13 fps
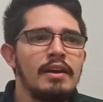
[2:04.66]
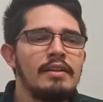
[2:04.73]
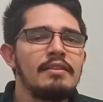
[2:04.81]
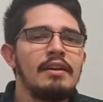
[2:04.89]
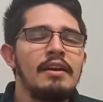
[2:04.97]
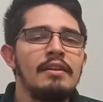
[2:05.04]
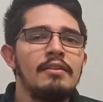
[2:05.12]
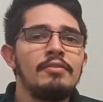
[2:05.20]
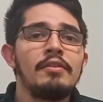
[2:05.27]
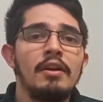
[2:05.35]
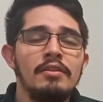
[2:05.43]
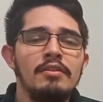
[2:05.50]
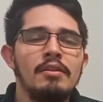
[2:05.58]
had another
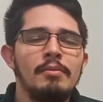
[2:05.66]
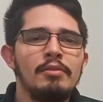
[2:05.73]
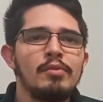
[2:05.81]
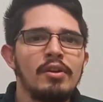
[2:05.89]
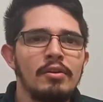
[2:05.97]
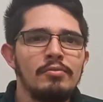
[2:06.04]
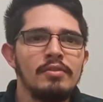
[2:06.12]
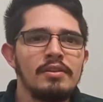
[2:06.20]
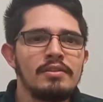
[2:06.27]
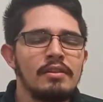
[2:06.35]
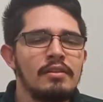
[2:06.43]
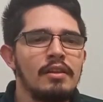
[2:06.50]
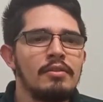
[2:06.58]
idea about
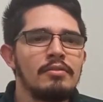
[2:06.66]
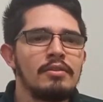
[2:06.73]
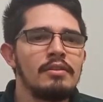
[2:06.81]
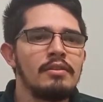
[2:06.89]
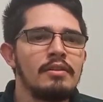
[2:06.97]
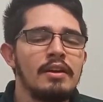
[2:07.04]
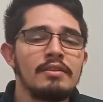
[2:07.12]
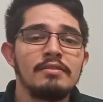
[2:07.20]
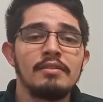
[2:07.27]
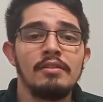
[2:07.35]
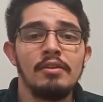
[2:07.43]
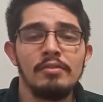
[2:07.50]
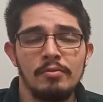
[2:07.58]
barracudas, and now he has
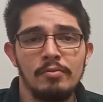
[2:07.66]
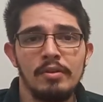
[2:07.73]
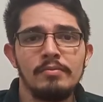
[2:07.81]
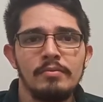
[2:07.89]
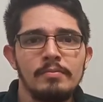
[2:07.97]
another one.